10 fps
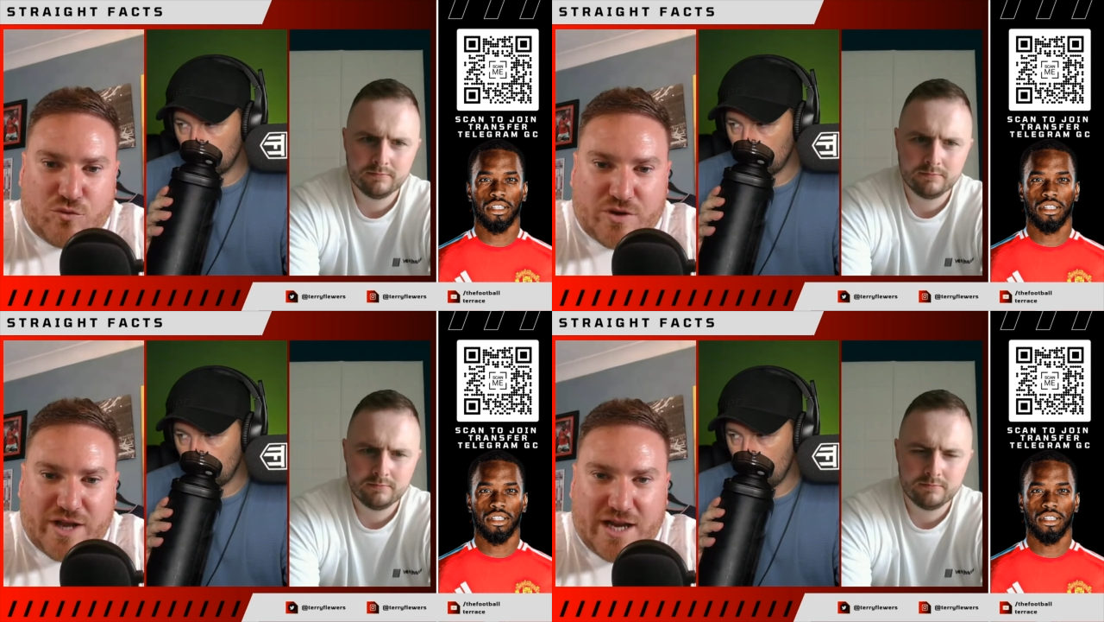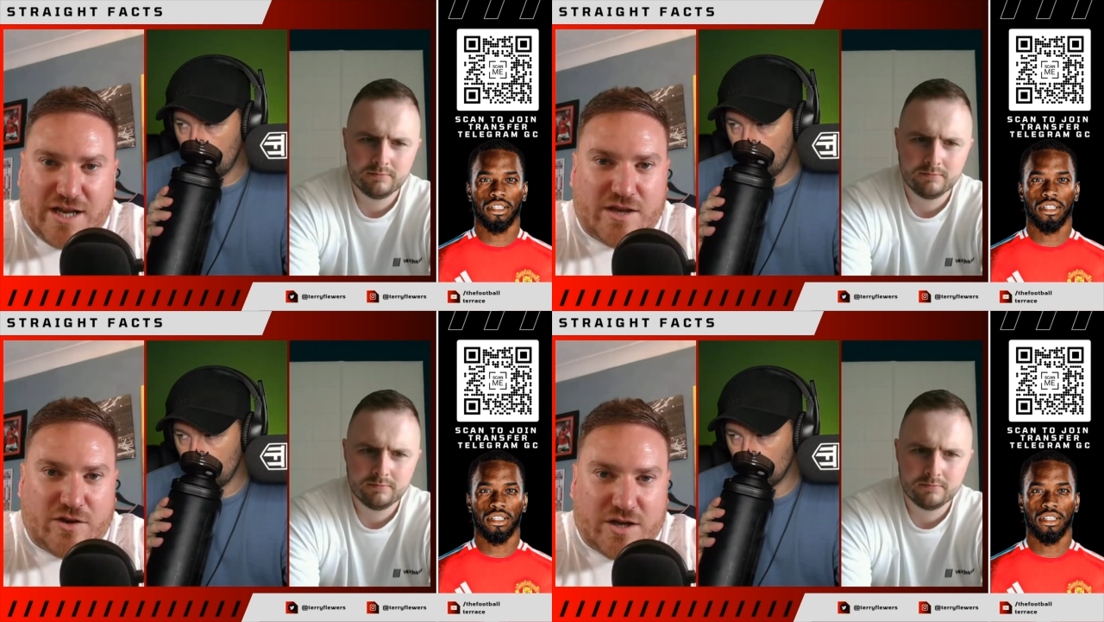Speaker 1: want
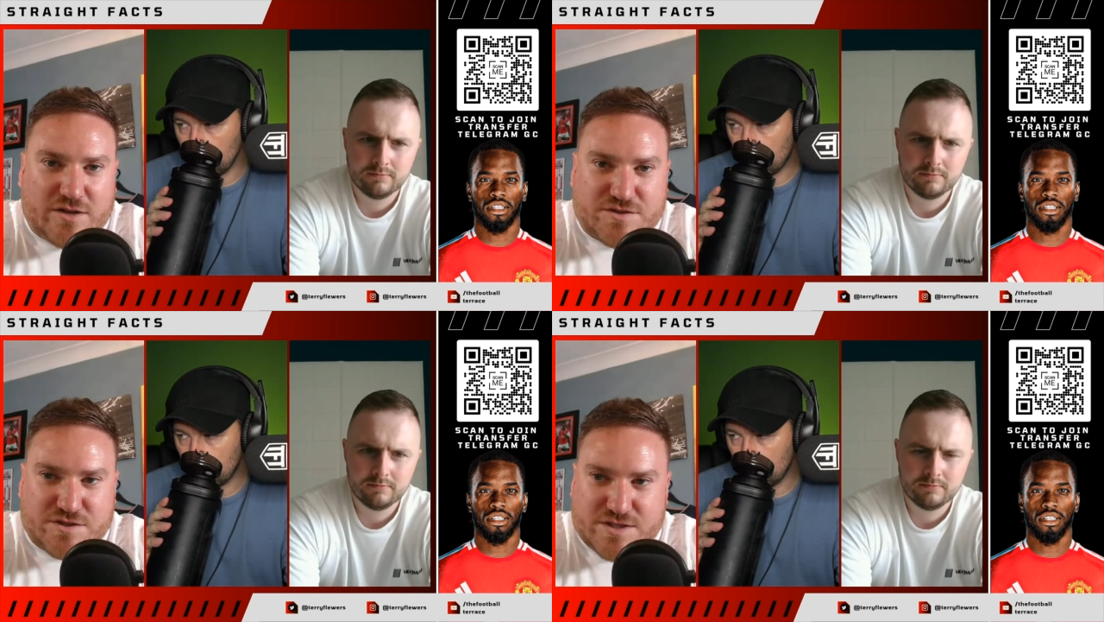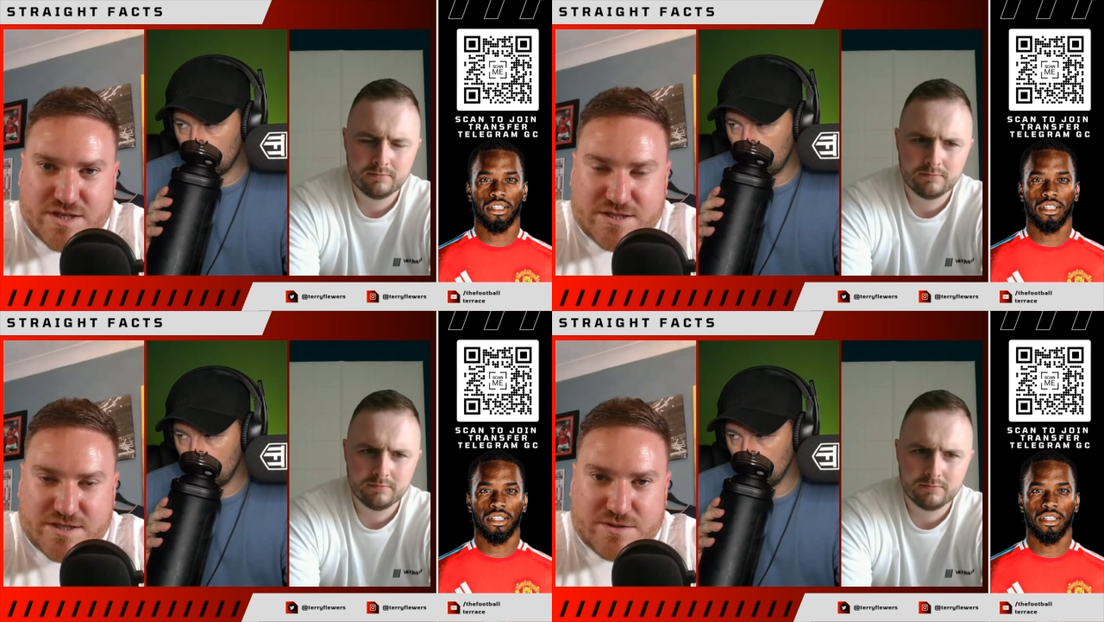any kind of
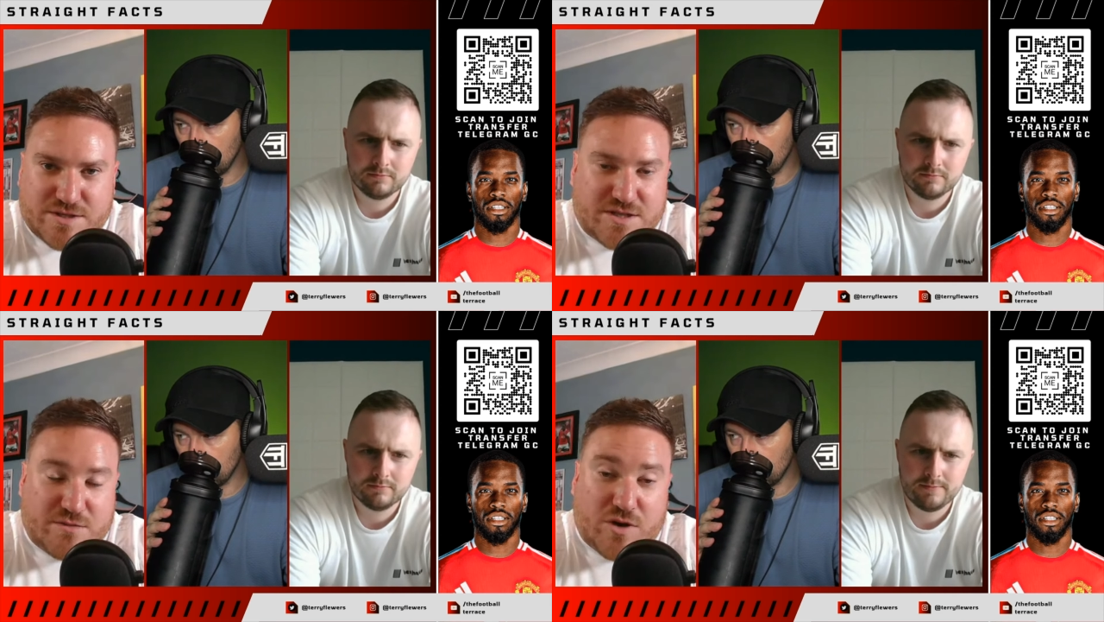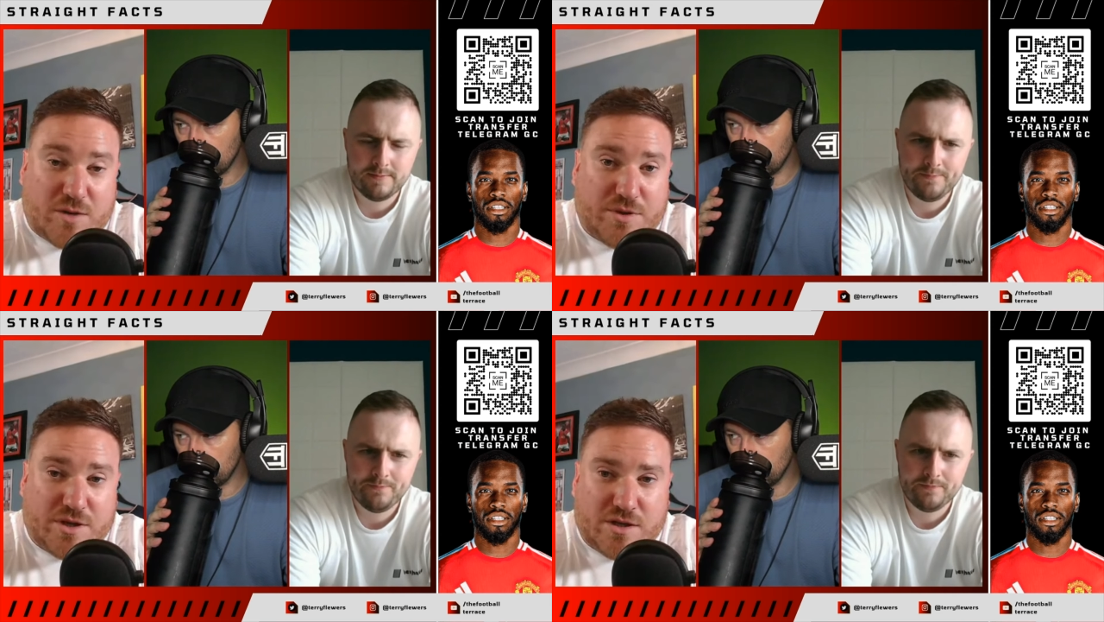success this season, in my
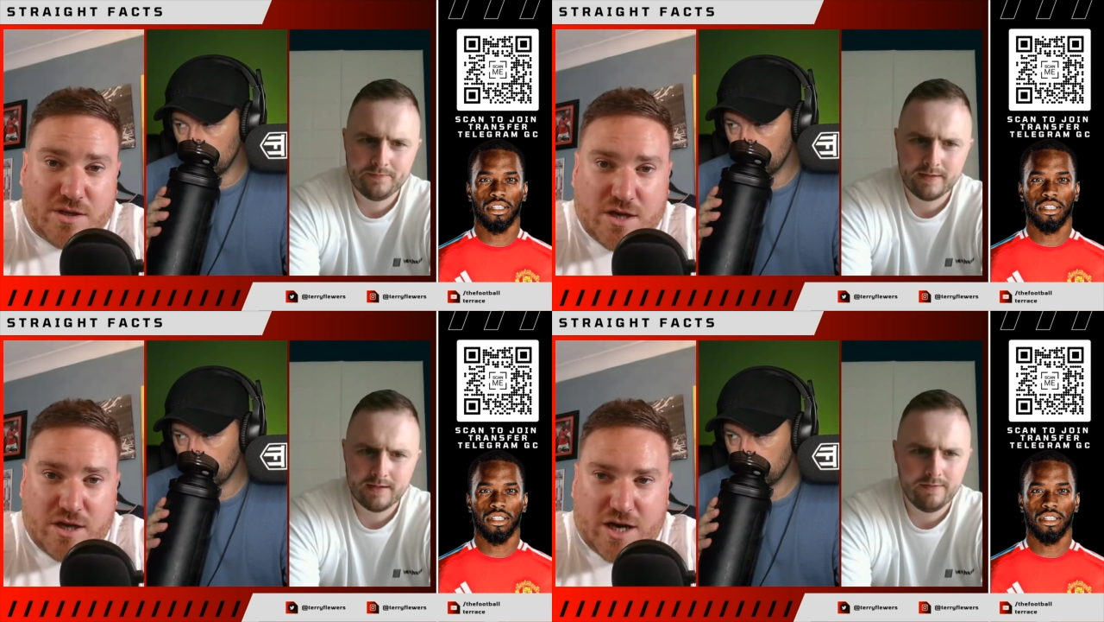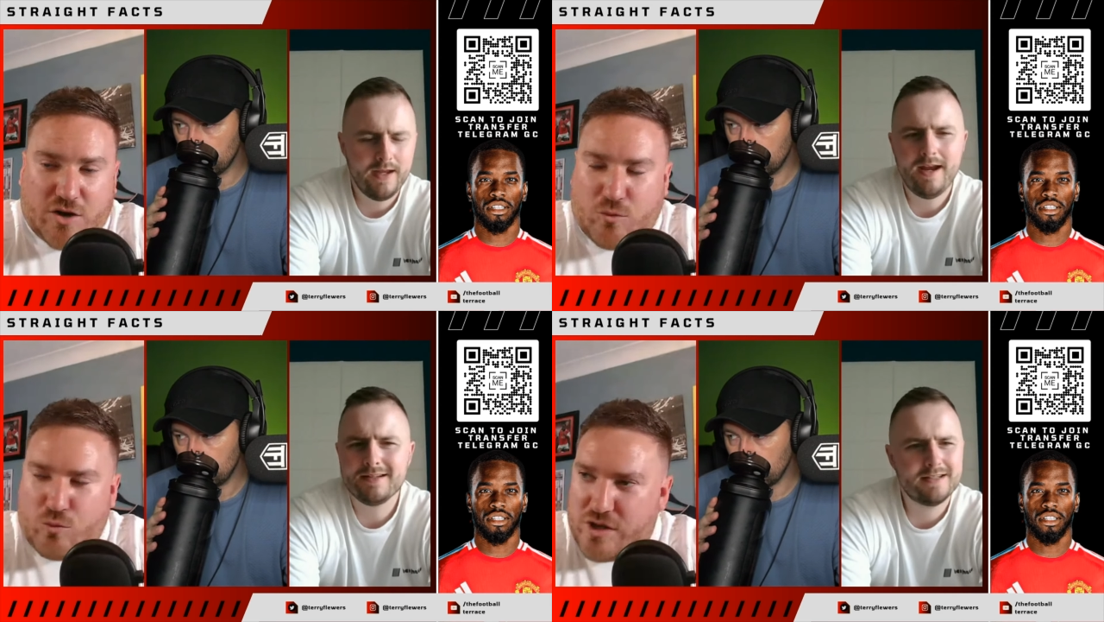opinion. I don't
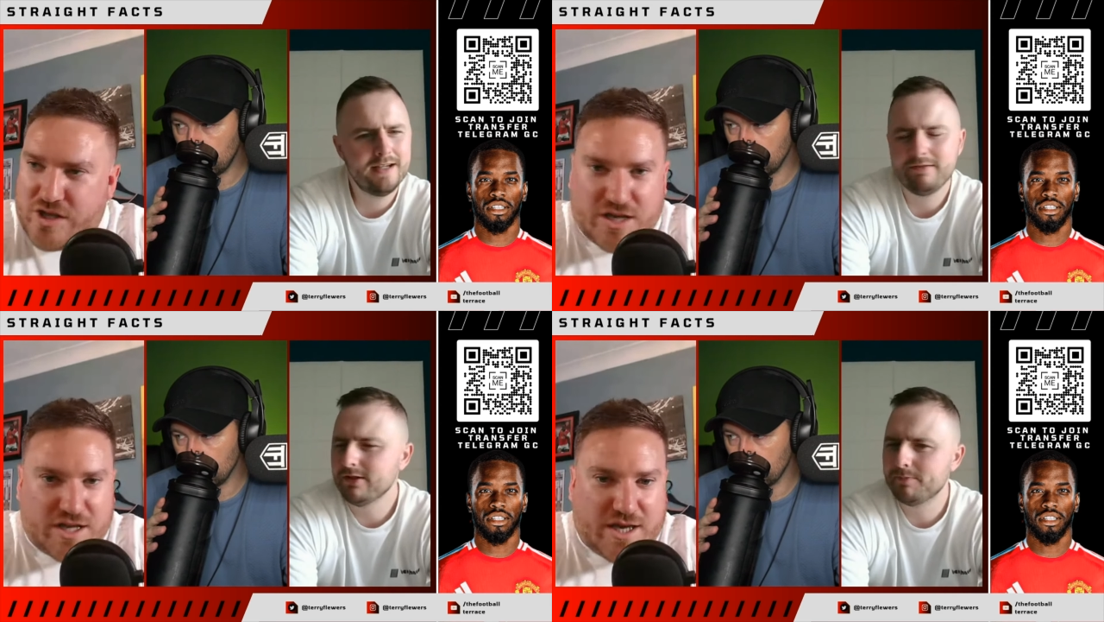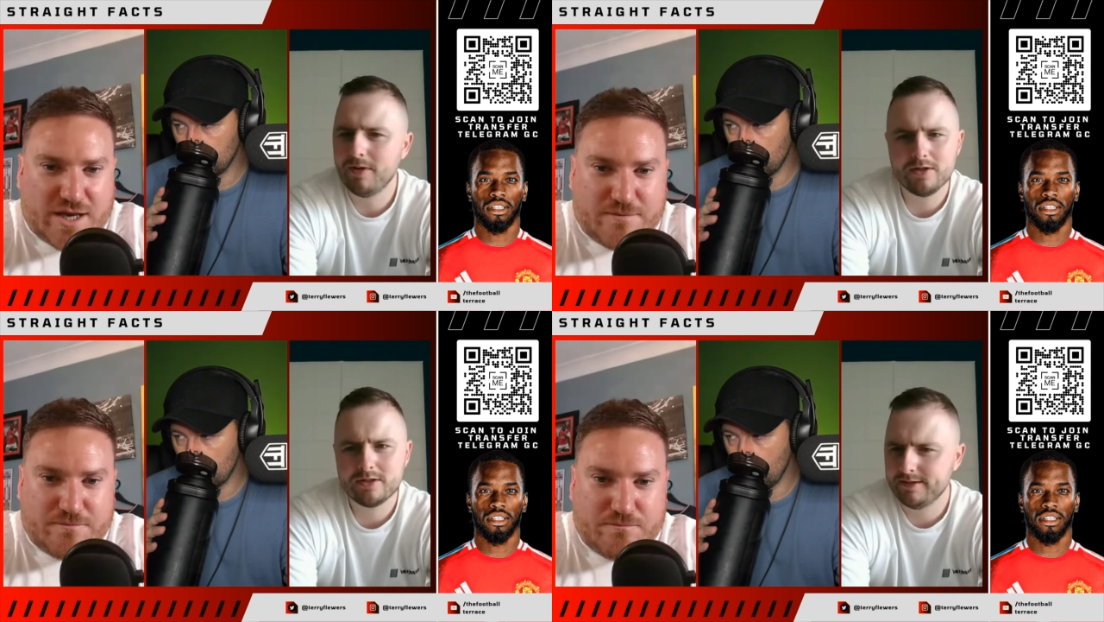they know what serious, they get.
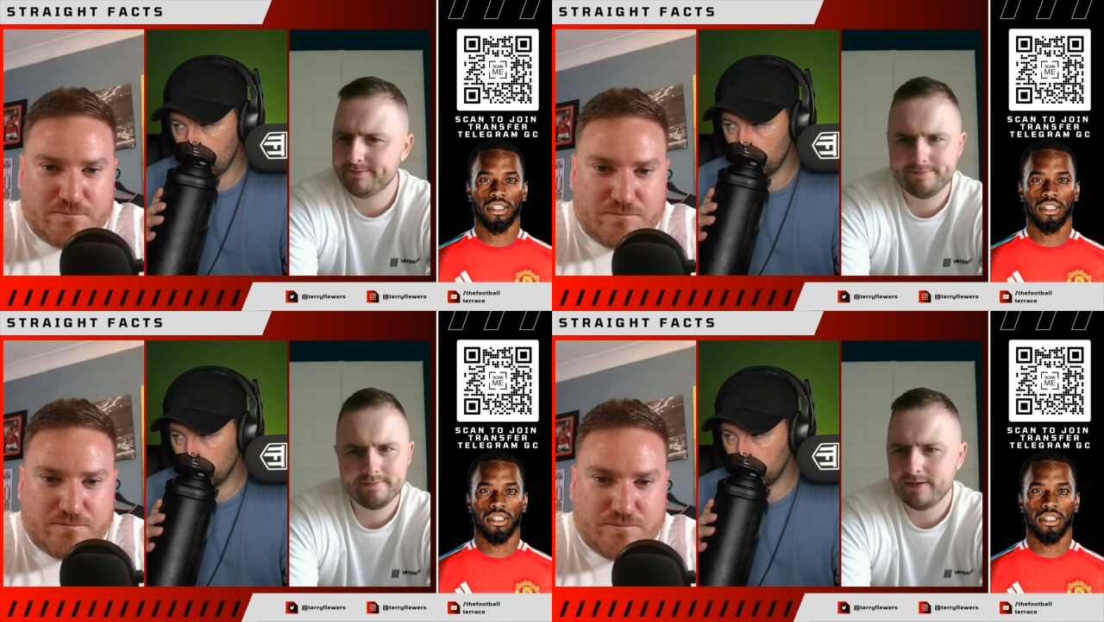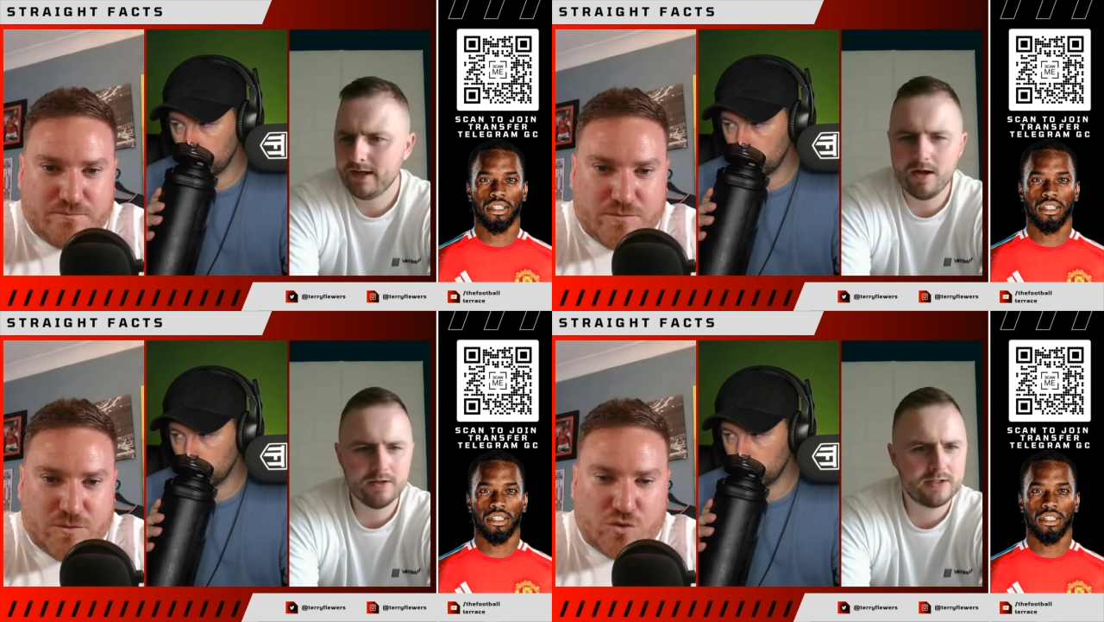
Speaker 2: Also. They're not